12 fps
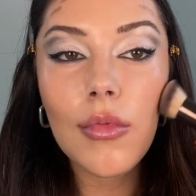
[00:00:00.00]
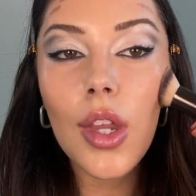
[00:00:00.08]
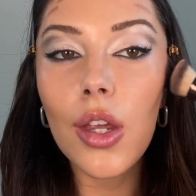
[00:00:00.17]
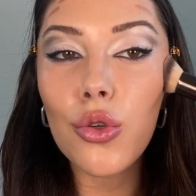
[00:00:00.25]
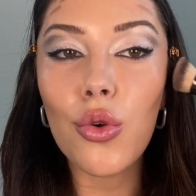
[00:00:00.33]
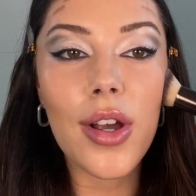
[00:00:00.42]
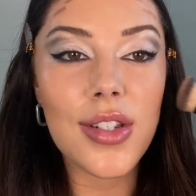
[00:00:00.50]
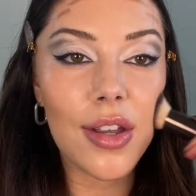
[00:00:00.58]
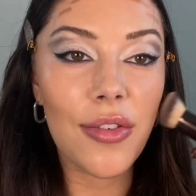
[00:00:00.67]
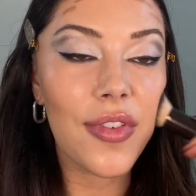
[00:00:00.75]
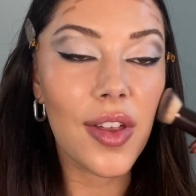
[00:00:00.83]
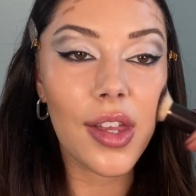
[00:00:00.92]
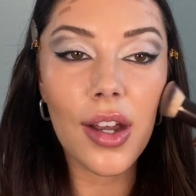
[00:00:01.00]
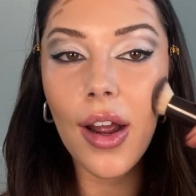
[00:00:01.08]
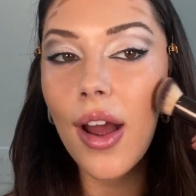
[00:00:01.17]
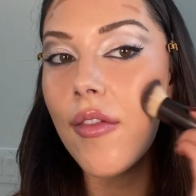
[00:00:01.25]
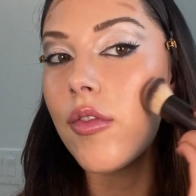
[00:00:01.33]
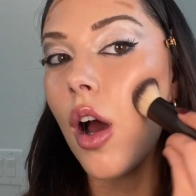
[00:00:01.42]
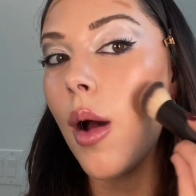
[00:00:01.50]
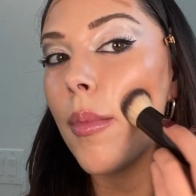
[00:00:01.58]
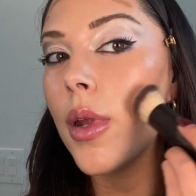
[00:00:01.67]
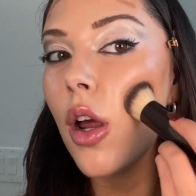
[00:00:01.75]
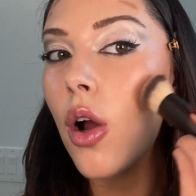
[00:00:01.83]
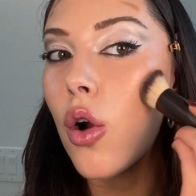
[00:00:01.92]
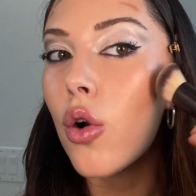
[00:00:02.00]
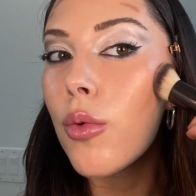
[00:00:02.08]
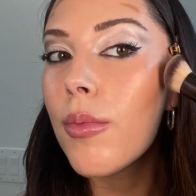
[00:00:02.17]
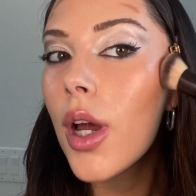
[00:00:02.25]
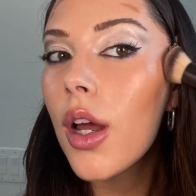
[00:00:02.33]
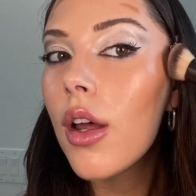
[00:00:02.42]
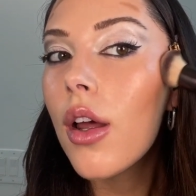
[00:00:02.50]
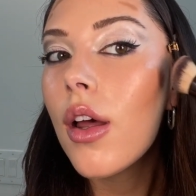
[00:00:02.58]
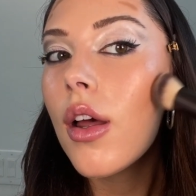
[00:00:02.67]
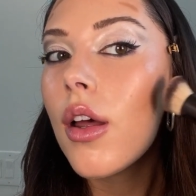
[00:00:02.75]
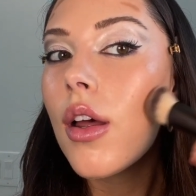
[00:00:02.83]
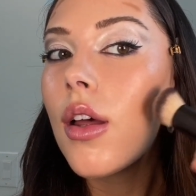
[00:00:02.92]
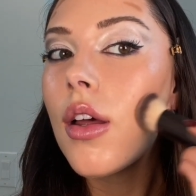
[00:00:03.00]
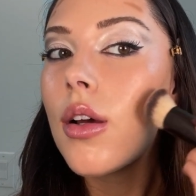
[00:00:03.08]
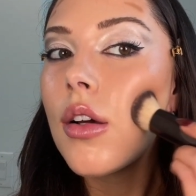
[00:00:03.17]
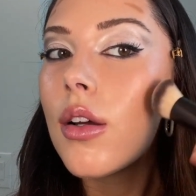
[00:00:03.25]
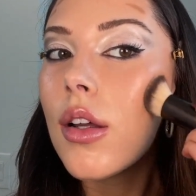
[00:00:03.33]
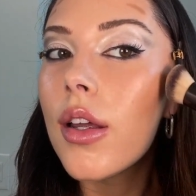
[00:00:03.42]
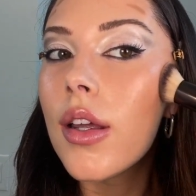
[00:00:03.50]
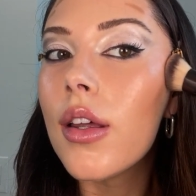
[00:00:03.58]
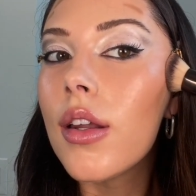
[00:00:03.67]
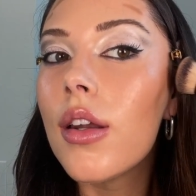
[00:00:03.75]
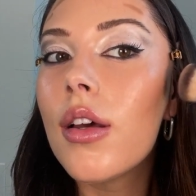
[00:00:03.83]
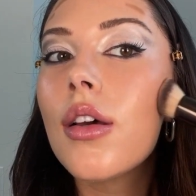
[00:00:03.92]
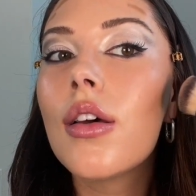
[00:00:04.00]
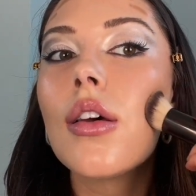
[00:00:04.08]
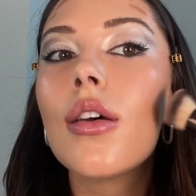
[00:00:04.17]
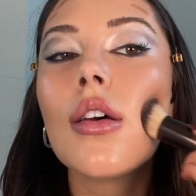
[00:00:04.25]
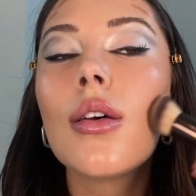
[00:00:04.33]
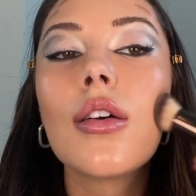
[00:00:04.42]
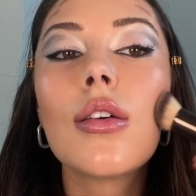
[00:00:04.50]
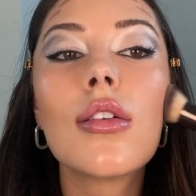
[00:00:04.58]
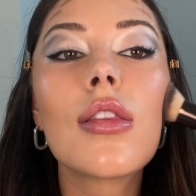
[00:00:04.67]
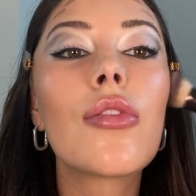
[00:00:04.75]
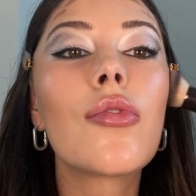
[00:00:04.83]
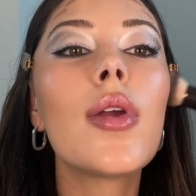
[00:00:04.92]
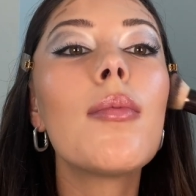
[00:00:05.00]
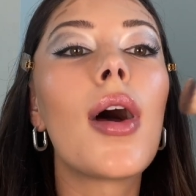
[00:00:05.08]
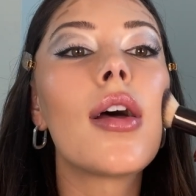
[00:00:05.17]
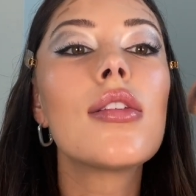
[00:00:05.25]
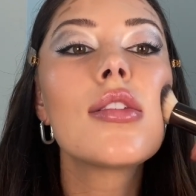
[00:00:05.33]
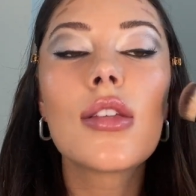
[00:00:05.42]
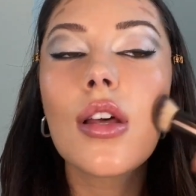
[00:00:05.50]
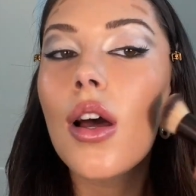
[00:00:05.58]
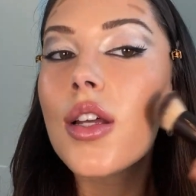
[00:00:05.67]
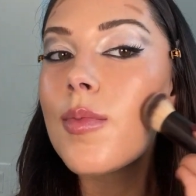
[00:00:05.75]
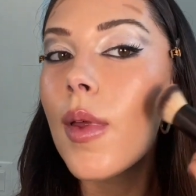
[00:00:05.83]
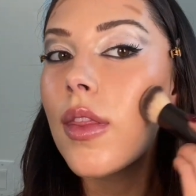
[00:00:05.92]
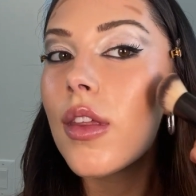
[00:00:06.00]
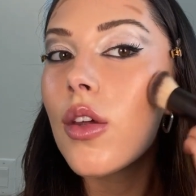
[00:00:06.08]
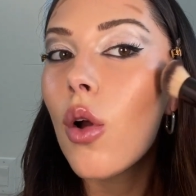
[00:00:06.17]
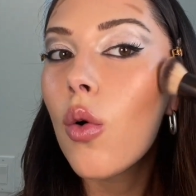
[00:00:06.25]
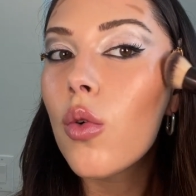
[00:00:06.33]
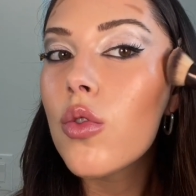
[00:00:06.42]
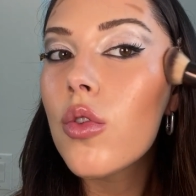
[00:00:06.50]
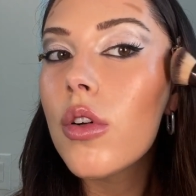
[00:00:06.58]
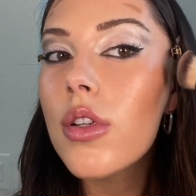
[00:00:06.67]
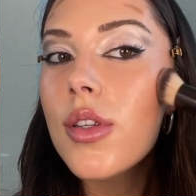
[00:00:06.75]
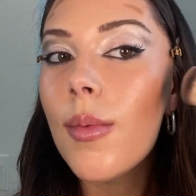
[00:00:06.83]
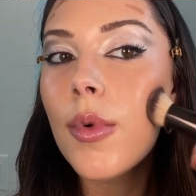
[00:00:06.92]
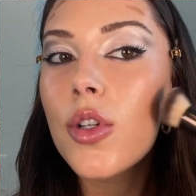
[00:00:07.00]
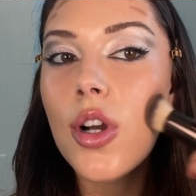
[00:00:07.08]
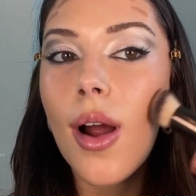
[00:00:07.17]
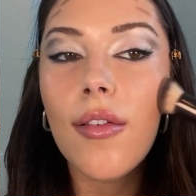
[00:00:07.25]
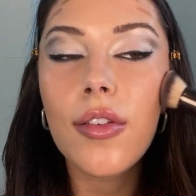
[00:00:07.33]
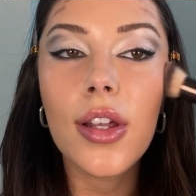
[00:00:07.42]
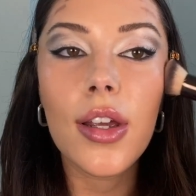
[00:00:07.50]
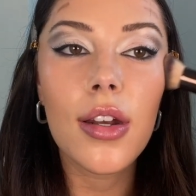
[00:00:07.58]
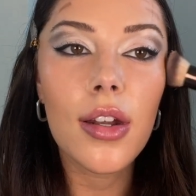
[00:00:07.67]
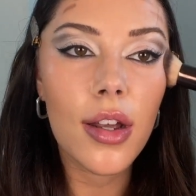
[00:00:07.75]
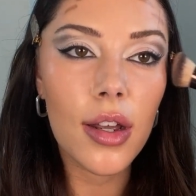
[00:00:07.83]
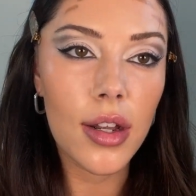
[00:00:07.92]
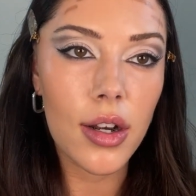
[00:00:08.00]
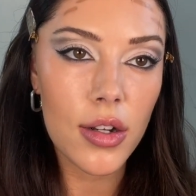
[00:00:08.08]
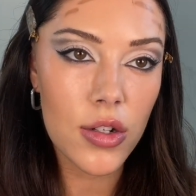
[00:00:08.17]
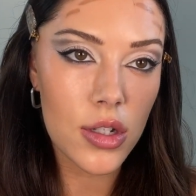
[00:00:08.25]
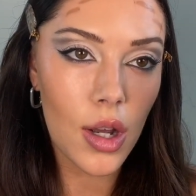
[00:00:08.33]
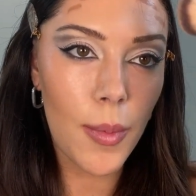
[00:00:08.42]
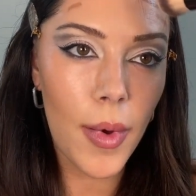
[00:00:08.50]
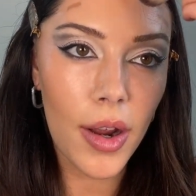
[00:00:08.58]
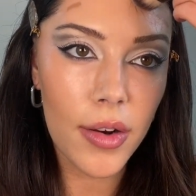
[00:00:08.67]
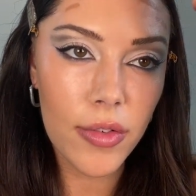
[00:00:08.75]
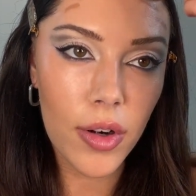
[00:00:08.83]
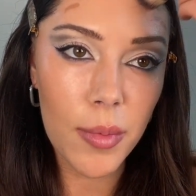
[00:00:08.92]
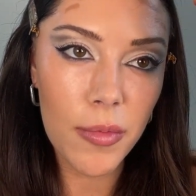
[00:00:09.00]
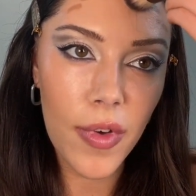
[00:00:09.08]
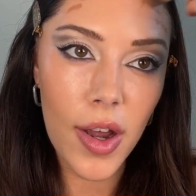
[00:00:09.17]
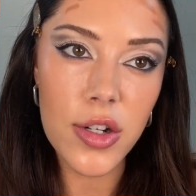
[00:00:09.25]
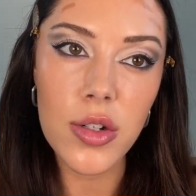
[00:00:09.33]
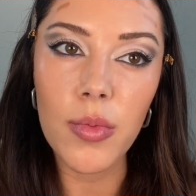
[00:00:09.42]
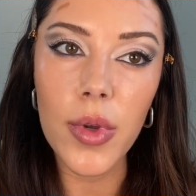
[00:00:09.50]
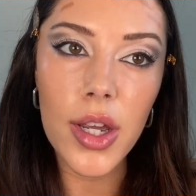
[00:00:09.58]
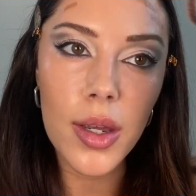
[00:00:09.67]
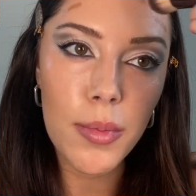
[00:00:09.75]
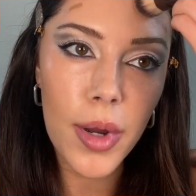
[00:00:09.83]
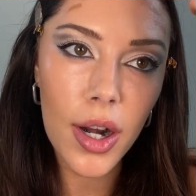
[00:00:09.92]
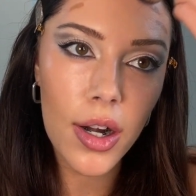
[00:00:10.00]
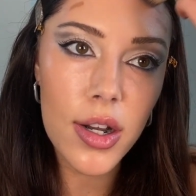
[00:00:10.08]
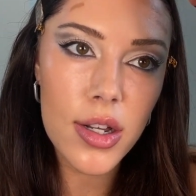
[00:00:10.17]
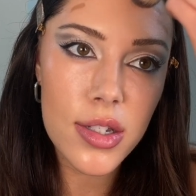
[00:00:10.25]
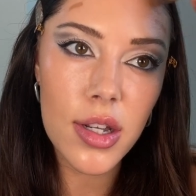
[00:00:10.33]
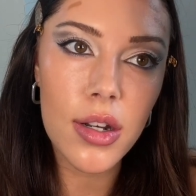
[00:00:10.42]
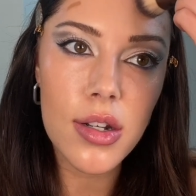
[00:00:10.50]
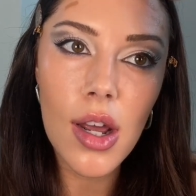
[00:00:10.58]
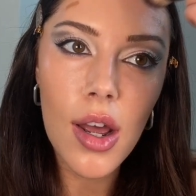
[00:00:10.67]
You guys, I feel like I have not been home in 3 months. I spent the whole summer traveling and I just got back from Fashion Week in Paris, and